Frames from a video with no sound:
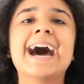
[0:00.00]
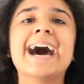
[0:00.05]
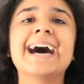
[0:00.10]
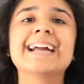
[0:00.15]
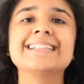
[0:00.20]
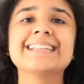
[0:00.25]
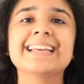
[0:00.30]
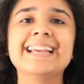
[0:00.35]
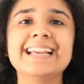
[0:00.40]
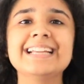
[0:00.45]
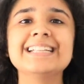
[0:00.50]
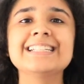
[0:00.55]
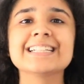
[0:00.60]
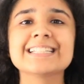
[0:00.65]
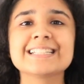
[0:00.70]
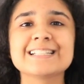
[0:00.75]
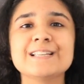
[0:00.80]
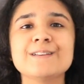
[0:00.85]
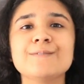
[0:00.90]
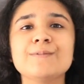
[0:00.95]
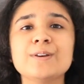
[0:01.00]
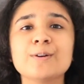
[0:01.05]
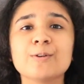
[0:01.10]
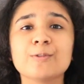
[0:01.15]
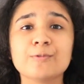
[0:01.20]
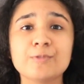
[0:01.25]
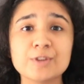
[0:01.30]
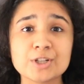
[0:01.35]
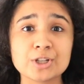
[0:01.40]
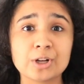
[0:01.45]
at HSTB
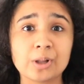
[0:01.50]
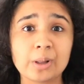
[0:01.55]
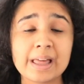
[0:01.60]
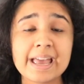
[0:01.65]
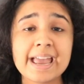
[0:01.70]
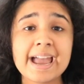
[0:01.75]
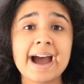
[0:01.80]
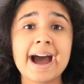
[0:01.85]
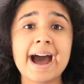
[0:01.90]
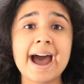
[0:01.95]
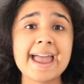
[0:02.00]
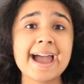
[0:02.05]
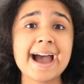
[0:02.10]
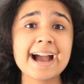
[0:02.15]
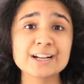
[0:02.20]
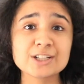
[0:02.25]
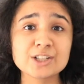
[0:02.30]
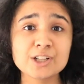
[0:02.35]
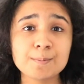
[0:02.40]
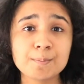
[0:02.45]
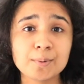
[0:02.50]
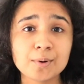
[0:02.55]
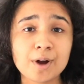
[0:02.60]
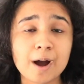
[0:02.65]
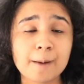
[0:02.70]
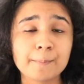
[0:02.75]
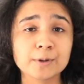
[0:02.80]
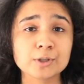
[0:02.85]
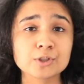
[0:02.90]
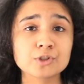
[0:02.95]
Official. I actually put
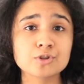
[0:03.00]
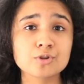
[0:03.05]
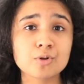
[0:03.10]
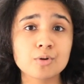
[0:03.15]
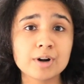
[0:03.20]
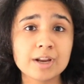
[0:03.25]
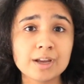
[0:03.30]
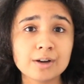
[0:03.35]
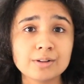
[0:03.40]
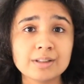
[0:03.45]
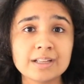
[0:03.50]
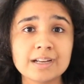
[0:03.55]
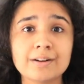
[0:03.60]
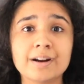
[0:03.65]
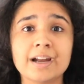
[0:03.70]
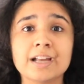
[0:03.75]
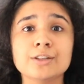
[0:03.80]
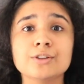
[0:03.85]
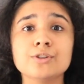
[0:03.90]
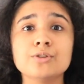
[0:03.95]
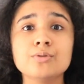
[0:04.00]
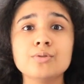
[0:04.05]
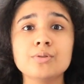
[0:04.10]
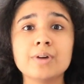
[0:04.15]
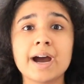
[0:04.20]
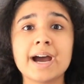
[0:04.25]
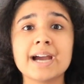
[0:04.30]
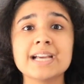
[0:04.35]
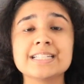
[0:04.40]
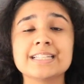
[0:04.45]
up a story on there and you
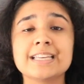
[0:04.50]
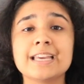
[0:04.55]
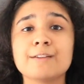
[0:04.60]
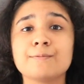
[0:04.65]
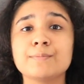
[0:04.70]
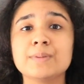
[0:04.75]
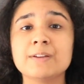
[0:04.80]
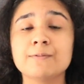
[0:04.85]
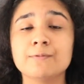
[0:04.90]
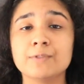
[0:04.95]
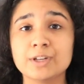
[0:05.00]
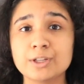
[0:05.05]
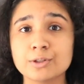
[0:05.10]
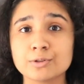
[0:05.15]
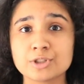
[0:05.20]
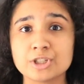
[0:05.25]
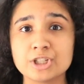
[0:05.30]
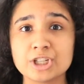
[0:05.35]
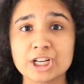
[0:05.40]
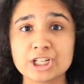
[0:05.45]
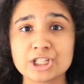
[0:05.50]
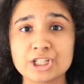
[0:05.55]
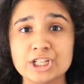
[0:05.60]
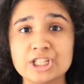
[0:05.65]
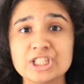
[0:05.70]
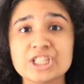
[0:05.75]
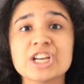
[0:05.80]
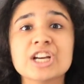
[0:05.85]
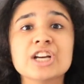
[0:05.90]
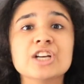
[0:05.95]
guys gave me video
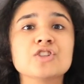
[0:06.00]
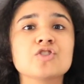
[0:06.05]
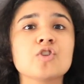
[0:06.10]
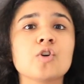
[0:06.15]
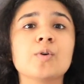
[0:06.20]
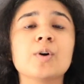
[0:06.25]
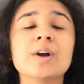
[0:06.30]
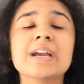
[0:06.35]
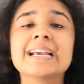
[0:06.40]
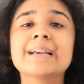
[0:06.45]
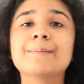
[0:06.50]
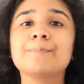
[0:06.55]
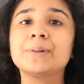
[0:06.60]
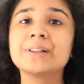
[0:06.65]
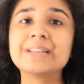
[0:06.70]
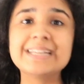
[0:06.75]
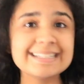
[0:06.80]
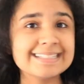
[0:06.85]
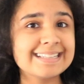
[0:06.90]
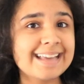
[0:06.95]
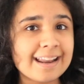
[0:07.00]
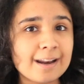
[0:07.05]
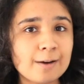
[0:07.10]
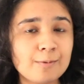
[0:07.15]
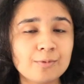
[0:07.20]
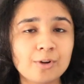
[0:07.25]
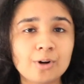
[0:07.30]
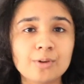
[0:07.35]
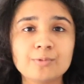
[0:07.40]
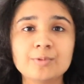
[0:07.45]
suggestions. So please get
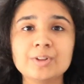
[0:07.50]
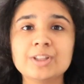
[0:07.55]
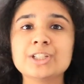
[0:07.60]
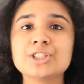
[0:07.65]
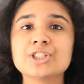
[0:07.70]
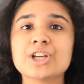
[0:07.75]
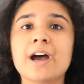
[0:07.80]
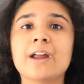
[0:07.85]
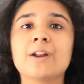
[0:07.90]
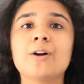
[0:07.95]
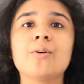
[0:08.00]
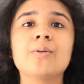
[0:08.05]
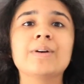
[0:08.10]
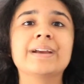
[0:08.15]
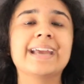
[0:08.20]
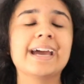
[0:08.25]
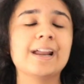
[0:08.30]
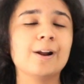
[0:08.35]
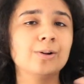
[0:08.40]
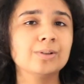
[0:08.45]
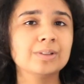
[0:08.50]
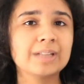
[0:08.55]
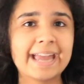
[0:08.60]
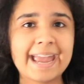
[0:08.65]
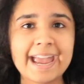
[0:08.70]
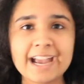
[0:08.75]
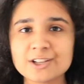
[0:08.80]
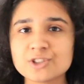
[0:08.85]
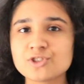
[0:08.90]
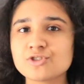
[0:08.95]
involved with the channel, get all the
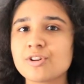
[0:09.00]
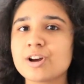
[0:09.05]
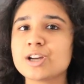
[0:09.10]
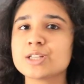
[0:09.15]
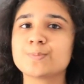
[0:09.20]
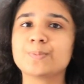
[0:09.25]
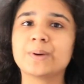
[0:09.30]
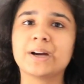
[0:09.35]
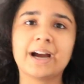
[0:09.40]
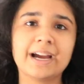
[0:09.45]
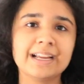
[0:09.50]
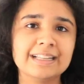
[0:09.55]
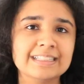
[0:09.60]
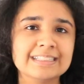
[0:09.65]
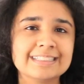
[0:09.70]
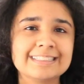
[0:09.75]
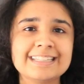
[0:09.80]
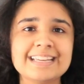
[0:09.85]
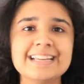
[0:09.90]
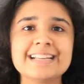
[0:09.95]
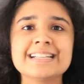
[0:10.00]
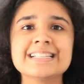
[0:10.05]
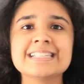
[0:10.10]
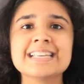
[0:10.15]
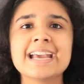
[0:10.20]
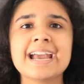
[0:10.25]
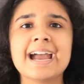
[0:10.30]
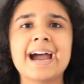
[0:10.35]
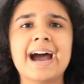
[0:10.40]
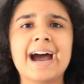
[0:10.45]
extras behind the scenes,
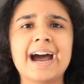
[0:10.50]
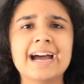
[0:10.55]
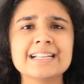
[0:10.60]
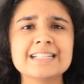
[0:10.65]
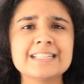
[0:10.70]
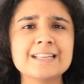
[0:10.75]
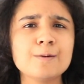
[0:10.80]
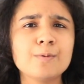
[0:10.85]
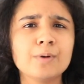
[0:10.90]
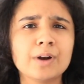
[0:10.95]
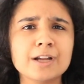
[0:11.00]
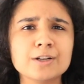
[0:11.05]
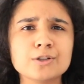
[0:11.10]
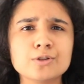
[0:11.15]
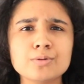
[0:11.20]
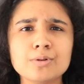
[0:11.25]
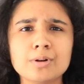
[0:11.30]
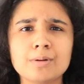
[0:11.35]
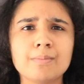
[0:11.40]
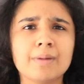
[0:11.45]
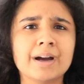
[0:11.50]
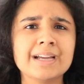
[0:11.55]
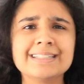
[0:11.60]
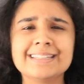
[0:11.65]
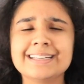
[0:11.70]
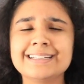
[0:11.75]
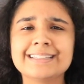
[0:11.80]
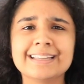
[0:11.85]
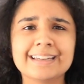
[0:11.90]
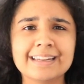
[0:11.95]
and see what I do in my
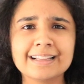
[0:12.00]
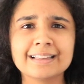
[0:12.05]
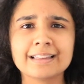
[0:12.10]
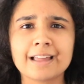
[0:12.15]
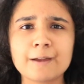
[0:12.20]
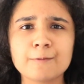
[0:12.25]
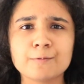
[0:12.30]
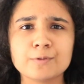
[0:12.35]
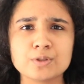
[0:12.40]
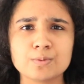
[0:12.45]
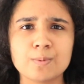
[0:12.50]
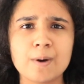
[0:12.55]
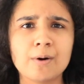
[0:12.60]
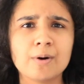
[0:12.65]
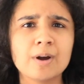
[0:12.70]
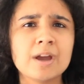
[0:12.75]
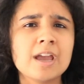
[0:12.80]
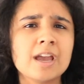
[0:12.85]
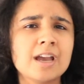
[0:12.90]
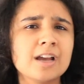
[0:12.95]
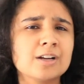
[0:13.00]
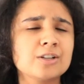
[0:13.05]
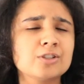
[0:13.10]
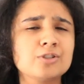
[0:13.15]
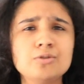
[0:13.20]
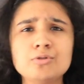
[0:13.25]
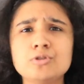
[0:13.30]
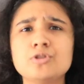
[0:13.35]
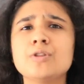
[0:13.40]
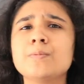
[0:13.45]
day-to-day life as well,
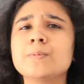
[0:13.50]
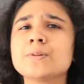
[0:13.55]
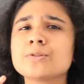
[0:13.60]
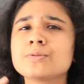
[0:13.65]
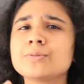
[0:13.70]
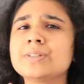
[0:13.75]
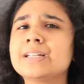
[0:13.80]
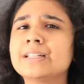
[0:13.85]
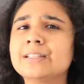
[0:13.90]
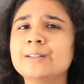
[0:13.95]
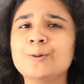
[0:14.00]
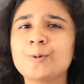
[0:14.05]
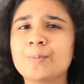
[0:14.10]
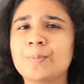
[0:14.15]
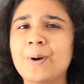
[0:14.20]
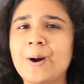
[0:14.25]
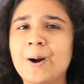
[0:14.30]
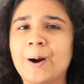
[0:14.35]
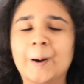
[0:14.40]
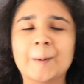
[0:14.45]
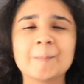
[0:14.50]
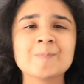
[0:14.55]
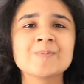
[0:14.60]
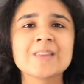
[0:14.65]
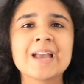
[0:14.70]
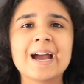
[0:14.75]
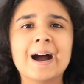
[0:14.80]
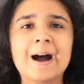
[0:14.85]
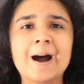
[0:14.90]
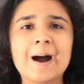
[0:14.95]
because YouTube is only a little part.
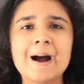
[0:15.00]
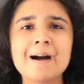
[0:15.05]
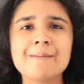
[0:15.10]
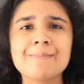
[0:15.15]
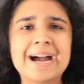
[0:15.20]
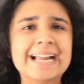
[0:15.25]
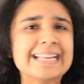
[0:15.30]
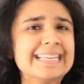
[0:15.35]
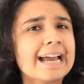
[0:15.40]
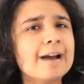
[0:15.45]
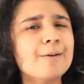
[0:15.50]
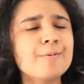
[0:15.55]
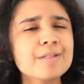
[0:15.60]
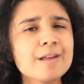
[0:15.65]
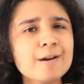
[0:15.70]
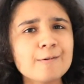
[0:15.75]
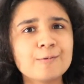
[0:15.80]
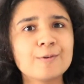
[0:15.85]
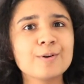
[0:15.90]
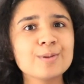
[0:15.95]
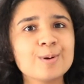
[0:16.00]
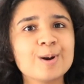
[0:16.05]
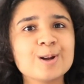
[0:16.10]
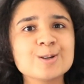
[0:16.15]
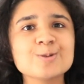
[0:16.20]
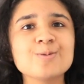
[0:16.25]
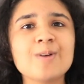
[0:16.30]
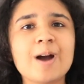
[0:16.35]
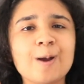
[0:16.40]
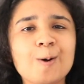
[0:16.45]
And yeah, without further
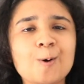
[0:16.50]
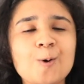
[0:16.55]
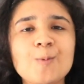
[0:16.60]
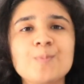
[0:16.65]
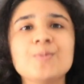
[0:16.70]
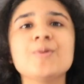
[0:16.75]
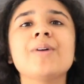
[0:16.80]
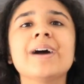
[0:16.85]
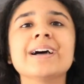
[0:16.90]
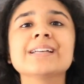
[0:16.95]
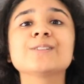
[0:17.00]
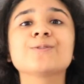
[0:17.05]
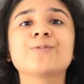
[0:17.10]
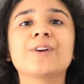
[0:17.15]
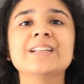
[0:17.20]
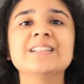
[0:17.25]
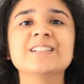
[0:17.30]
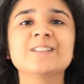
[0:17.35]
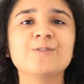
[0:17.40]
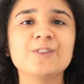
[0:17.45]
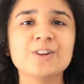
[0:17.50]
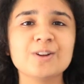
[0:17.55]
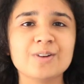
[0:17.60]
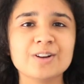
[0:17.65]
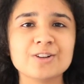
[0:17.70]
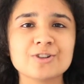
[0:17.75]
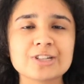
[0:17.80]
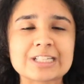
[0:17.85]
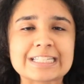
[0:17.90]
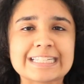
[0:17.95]
ado, I hope you guys find this video
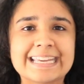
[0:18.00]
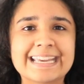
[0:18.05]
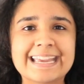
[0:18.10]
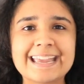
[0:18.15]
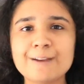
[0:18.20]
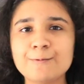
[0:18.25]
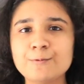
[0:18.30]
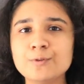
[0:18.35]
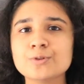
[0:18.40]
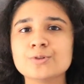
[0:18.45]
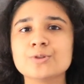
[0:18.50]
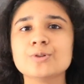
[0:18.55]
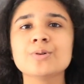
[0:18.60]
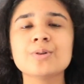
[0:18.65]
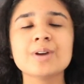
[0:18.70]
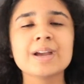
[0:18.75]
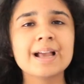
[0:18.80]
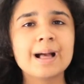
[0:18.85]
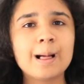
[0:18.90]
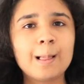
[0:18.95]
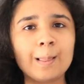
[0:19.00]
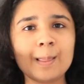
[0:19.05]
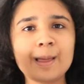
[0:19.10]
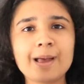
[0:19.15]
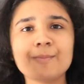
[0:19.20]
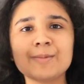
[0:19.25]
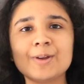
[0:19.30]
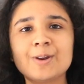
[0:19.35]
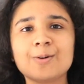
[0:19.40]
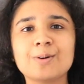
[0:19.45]
interesting. If you do,
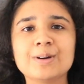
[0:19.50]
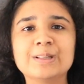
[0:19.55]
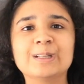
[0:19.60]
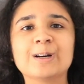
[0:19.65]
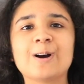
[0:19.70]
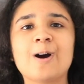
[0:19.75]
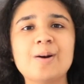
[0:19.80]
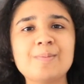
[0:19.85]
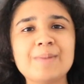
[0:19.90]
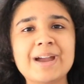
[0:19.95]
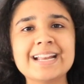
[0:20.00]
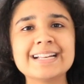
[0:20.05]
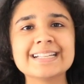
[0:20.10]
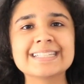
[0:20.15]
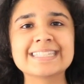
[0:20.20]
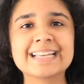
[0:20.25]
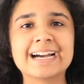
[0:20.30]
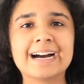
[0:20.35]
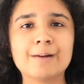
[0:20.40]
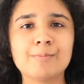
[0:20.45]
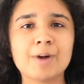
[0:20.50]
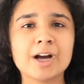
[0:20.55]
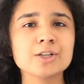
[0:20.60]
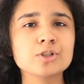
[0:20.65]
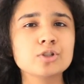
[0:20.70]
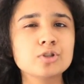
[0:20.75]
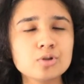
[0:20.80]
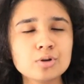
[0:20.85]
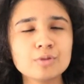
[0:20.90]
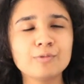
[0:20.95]
let me know in the comments. I
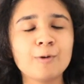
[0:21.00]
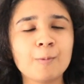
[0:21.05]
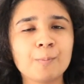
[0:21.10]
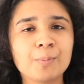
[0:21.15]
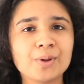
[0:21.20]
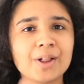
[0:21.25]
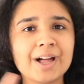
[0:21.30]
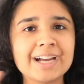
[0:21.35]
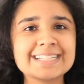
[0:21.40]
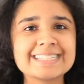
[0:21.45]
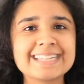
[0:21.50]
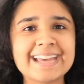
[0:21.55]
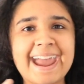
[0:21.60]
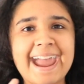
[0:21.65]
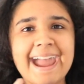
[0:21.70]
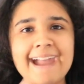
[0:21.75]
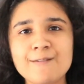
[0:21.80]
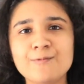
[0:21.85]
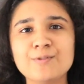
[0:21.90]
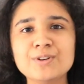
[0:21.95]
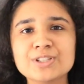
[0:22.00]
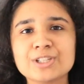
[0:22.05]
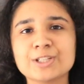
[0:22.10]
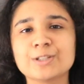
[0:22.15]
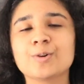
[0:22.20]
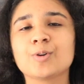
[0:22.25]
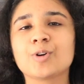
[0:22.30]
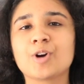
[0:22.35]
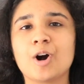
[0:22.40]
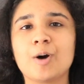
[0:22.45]
do reply to every
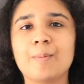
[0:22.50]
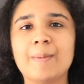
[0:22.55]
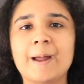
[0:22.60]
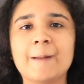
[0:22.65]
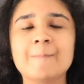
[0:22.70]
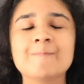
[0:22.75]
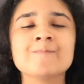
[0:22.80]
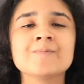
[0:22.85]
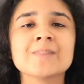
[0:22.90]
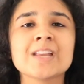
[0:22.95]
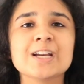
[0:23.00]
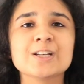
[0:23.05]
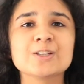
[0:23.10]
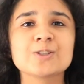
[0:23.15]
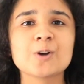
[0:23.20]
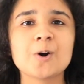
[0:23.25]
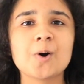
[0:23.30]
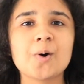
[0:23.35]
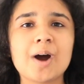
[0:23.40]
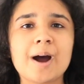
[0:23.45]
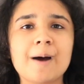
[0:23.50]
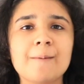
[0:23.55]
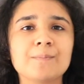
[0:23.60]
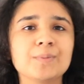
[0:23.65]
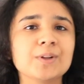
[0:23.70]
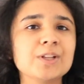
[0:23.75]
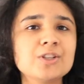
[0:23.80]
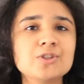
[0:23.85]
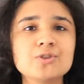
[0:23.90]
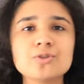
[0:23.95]
single comment, so
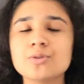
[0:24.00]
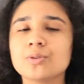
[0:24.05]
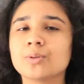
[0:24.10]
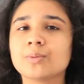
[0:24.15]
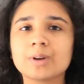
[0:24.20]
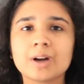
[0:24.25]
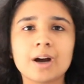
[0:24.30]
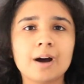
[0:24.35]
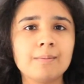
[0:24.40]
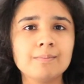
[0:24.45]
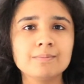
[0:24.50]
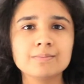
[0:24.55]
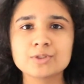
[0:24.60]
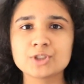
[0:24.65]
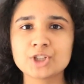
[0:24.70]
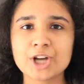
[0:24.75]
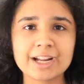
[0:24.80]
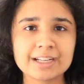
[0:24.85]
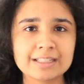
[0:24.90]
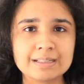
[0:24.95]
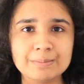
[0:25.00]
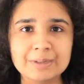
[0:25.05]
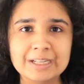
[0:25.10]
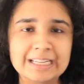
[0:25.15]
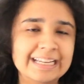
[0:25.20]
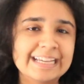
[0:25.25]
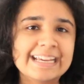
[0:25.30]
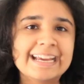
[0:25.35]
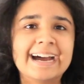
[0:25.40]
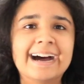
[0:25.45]
please do come chat to
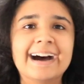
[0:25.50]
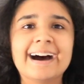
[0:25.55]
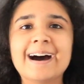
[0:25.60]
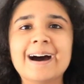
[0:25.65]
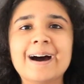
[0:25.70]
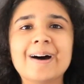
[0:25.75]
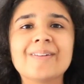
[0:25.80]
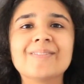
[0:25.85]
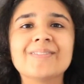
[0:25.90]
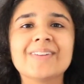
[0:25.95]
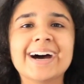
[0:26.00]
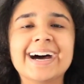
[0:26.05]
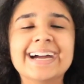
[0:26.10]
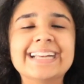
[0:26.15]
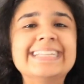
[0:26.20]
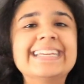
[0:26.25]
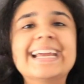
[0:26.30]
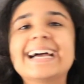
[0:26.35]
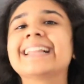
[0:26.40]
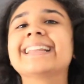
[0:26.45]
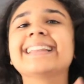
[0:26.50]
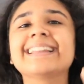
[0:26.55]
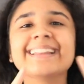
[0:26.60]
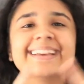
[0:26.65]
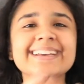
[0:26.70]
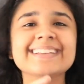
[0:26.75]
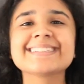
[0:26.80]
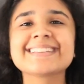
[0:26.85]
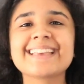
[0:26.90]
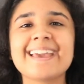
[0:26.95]
me. And yeah,
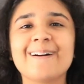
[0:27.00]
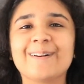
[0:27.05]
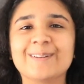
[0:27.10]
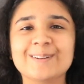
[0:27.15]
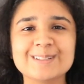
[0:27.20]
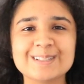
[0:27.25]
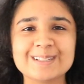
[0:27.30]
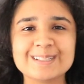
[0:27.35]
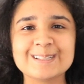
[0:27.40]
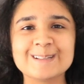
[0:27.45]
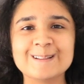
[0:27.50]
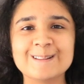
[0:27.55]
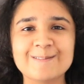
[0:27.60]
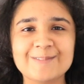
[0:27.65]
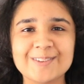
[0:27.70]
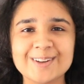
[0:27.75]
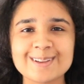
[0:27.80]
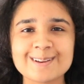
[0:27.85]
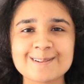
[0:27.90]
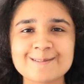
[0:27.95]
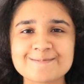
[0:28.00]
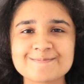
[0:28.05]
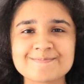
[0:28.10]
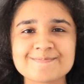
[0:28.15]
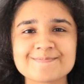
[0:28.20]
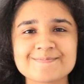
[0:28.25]
let's get on to the video.